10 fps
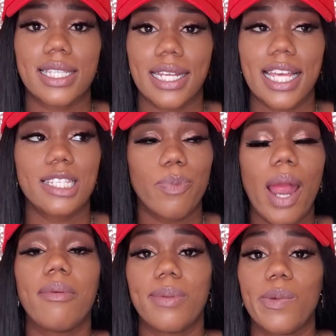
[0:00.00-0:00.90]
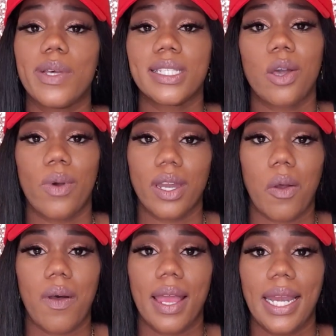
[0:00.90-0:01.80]
That's probably what's going
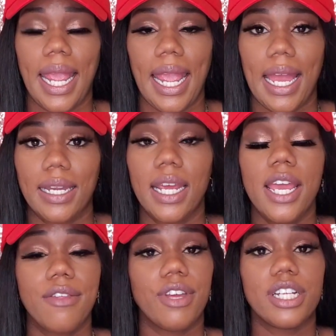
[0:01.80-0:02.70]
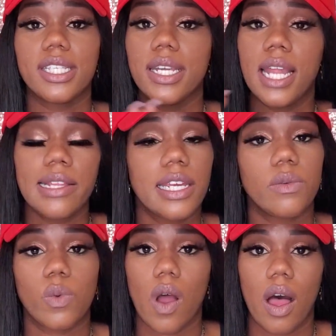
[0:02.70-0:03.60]
on, and there's nothing
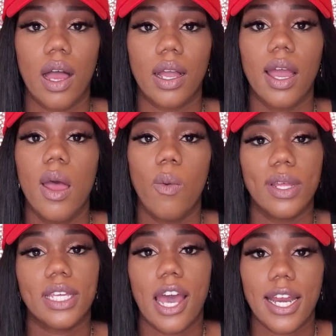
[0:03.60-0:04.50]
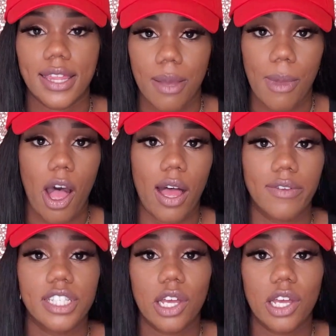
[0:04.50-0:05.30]
wrong with cutting them off.